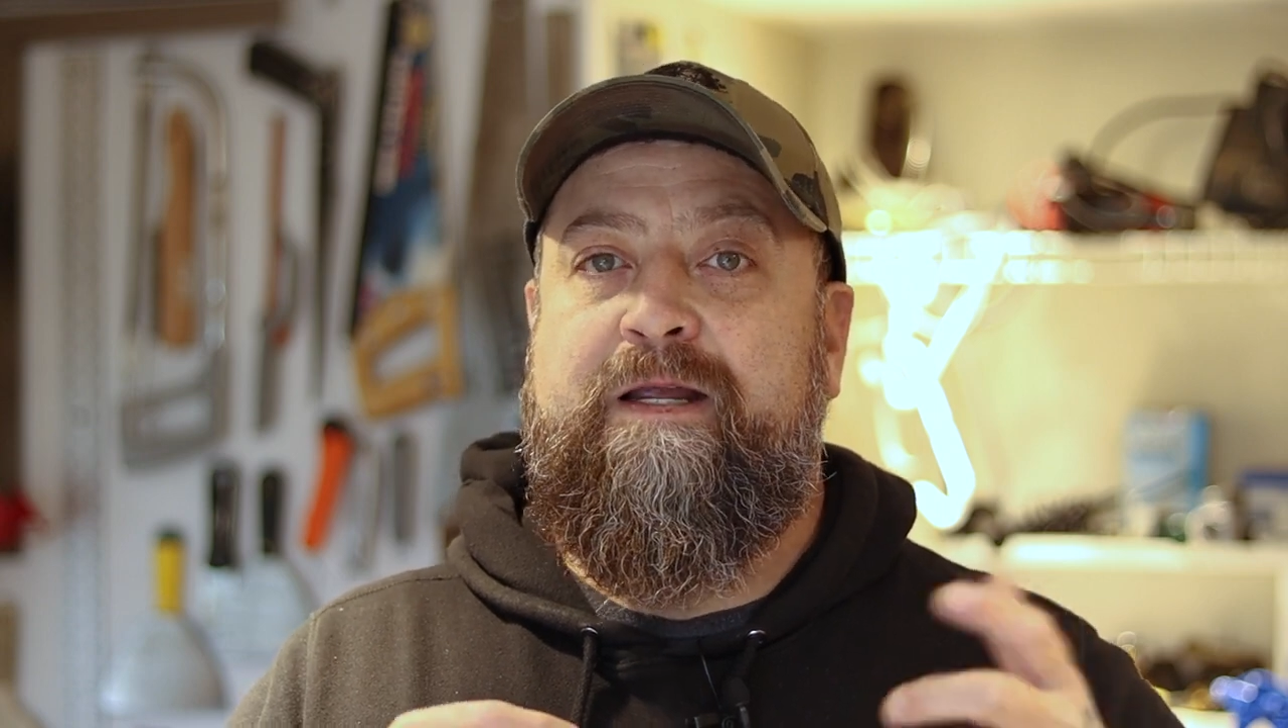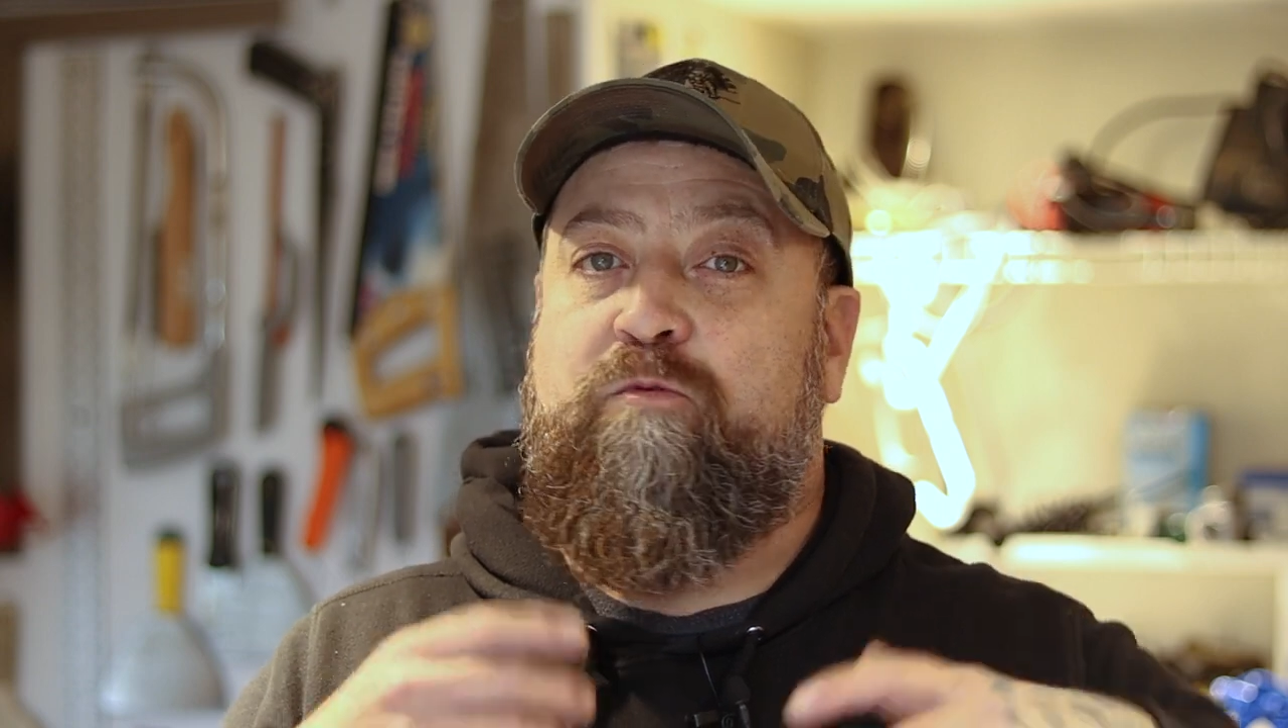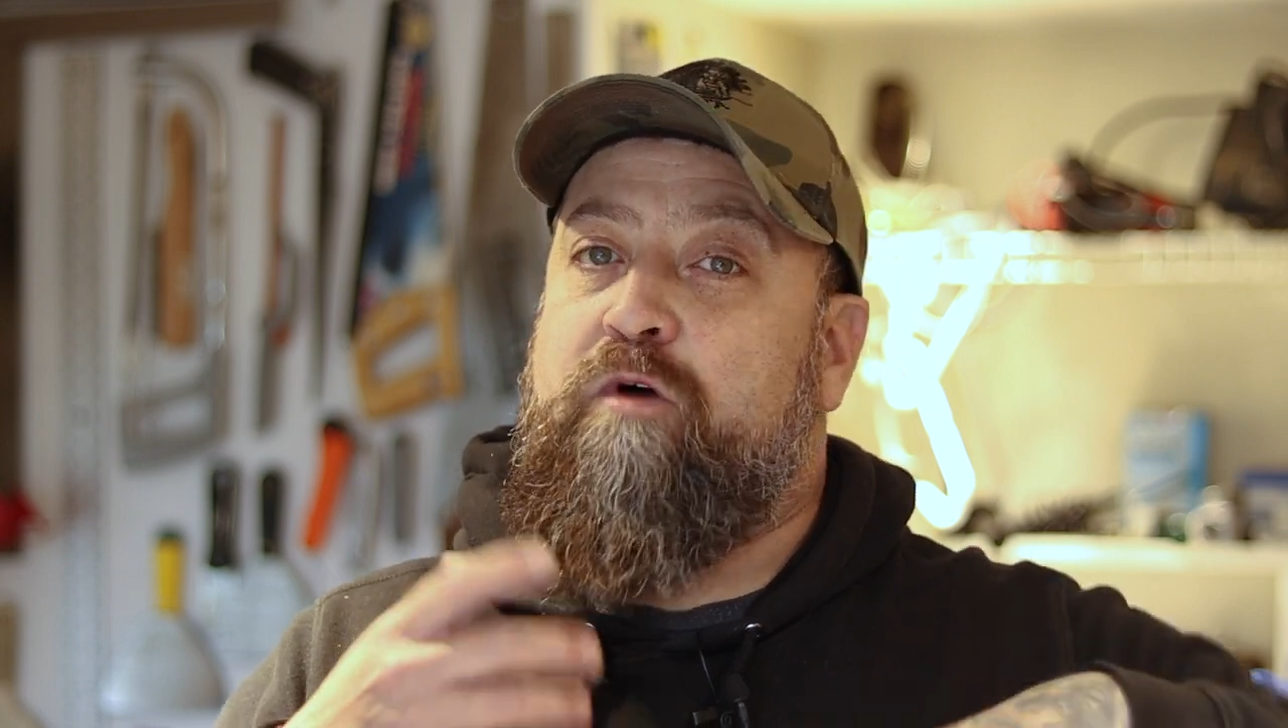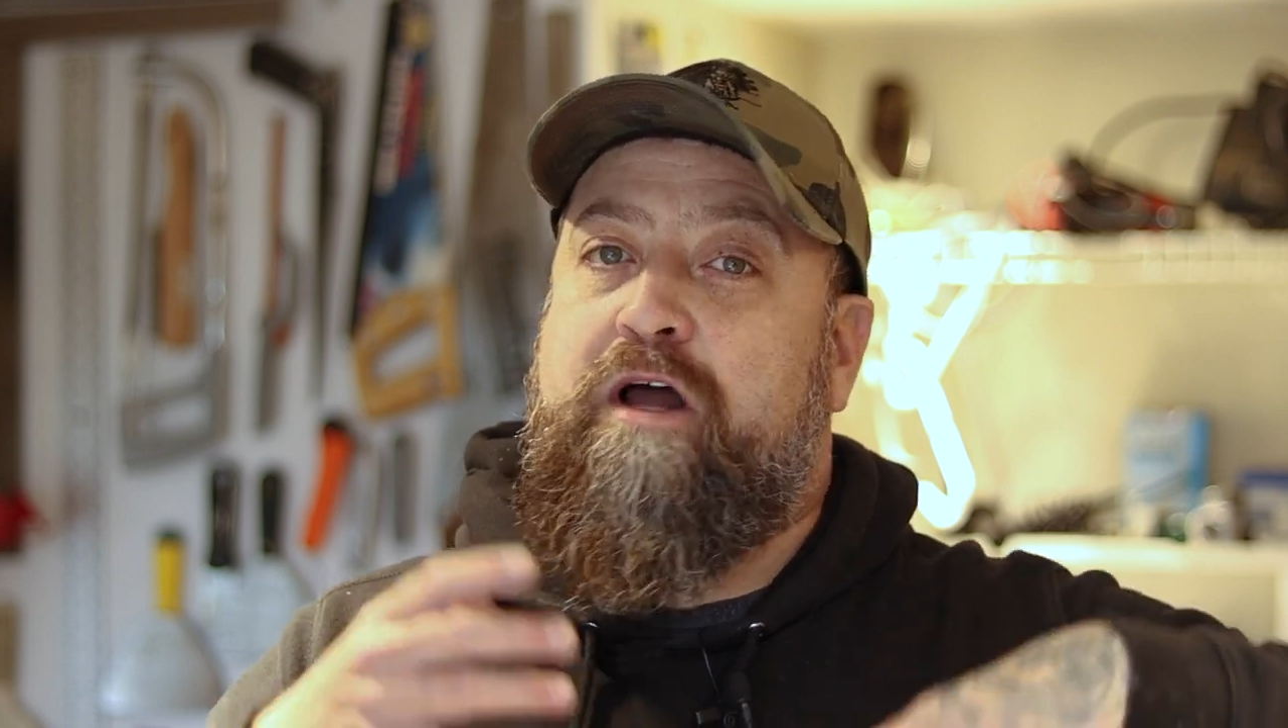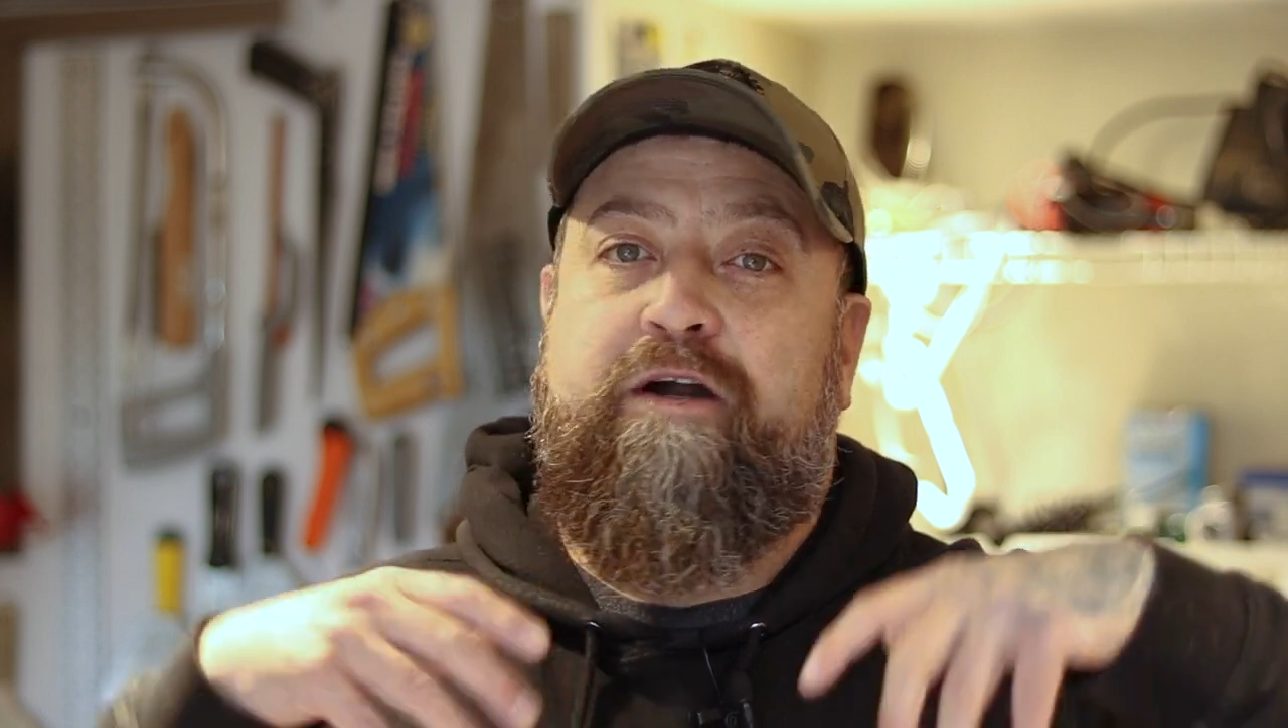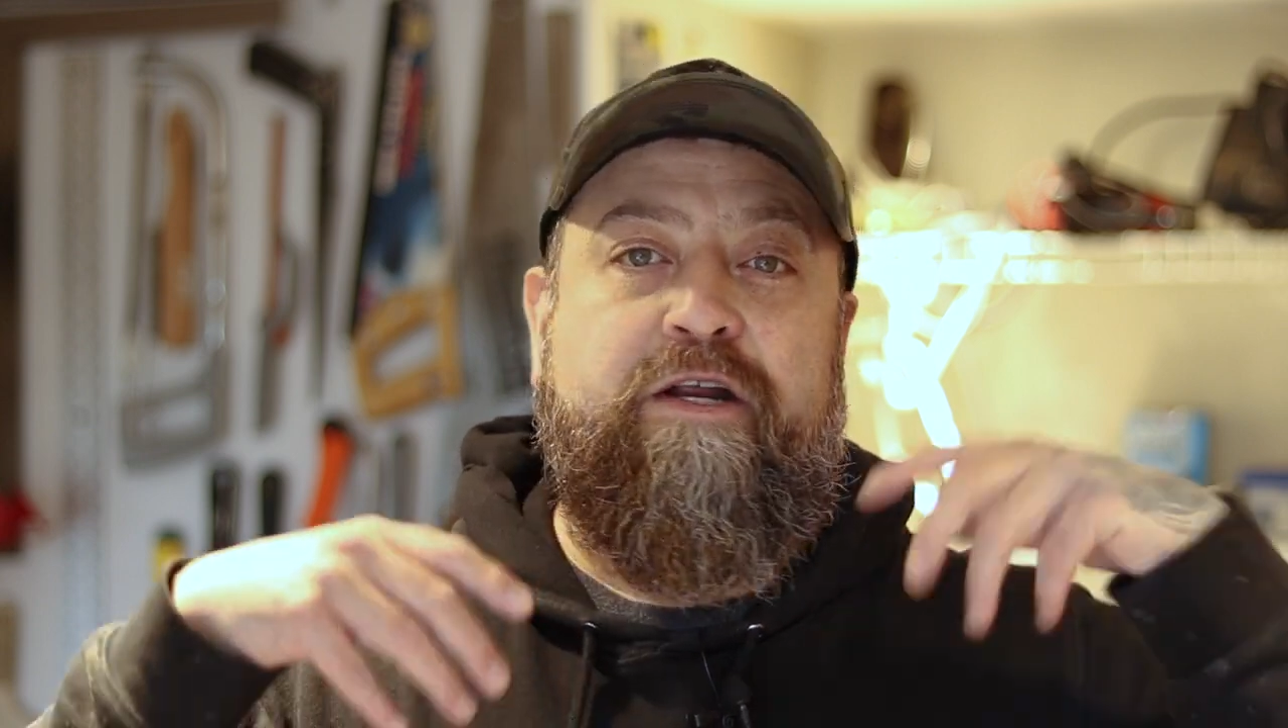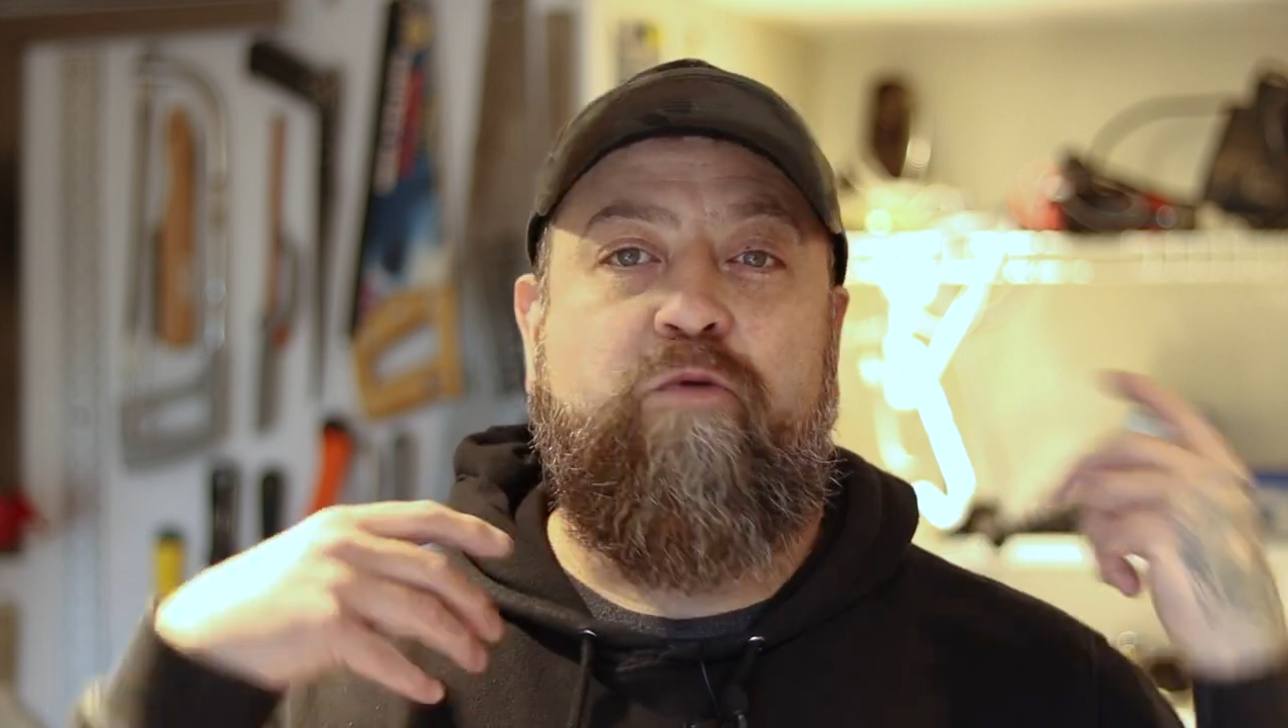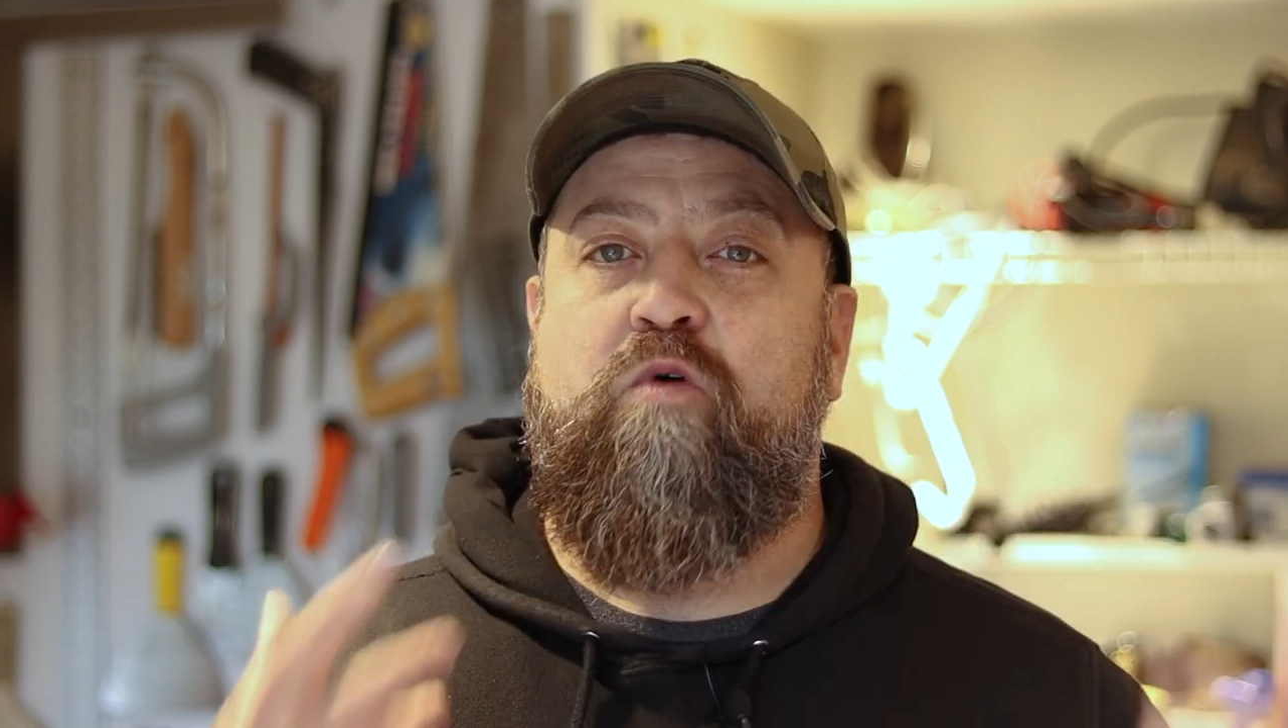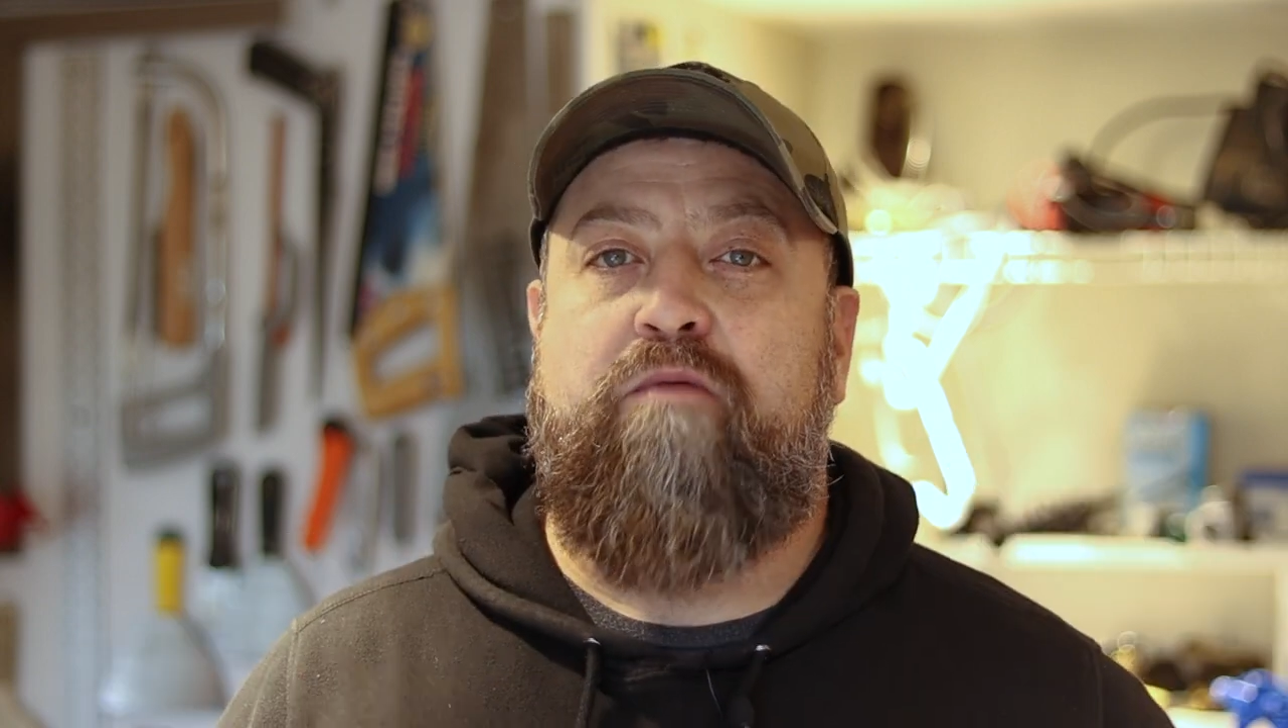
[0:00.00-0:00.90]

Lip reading: in water, it